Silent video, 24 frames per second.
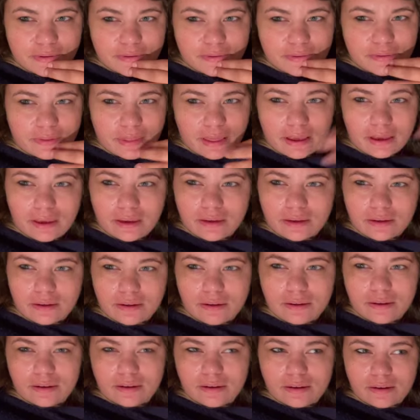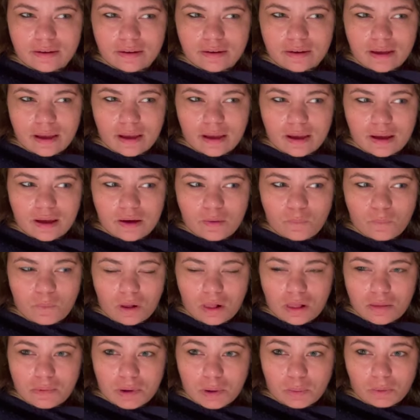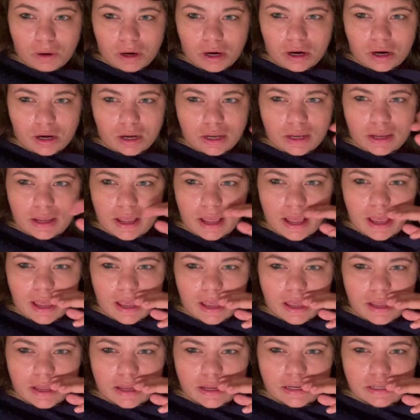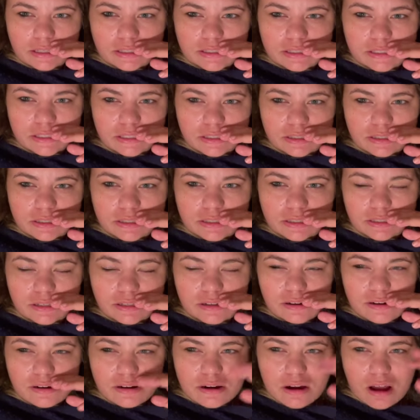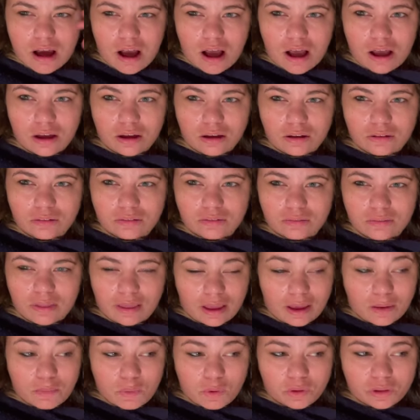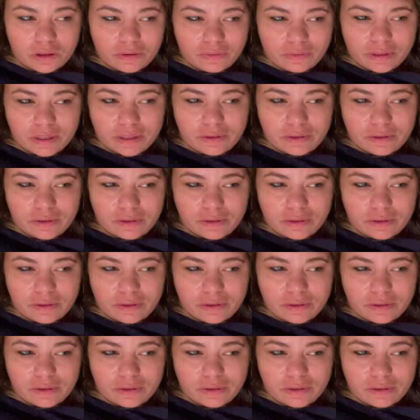like, while I'm at work, and not, like, I'm only really